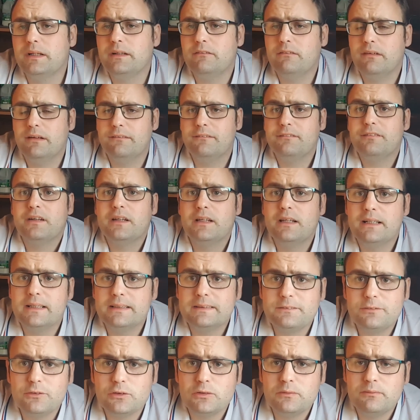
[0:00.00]
been around for the
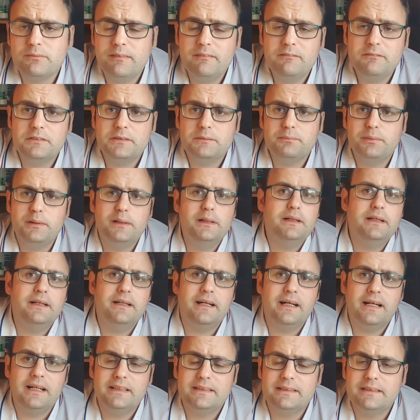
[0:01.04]
last 4 months, but
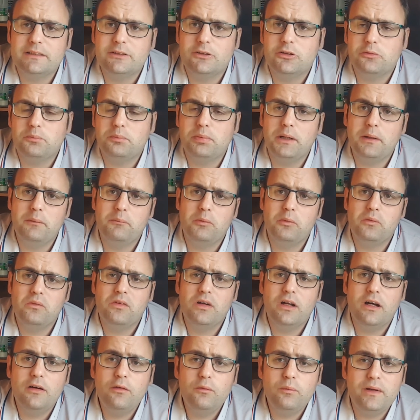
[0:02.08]
as a lot of people
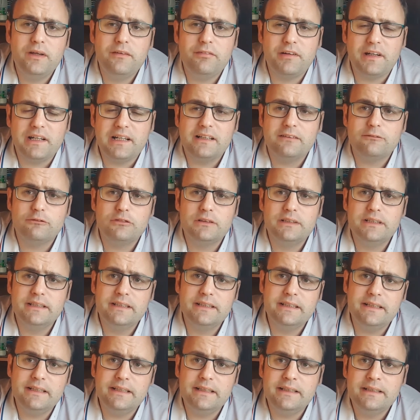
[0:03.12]
know, we've had
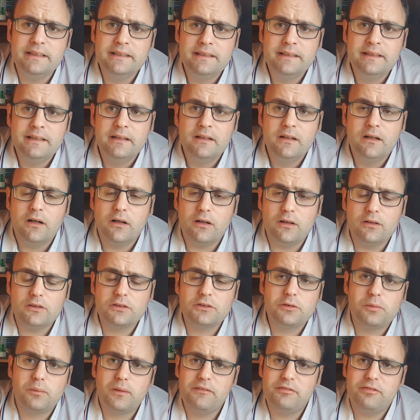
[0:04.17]
really
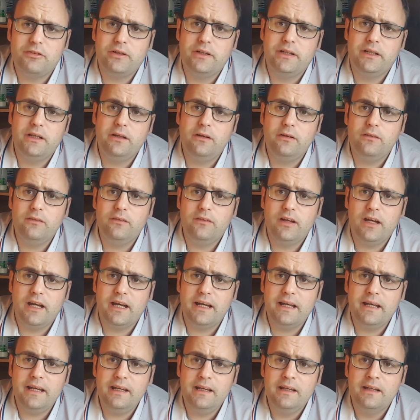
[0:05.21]
hot weather in the
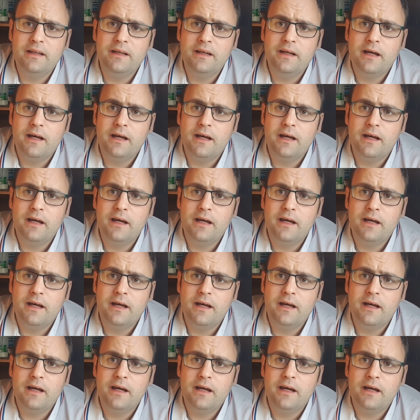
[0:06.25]
UK.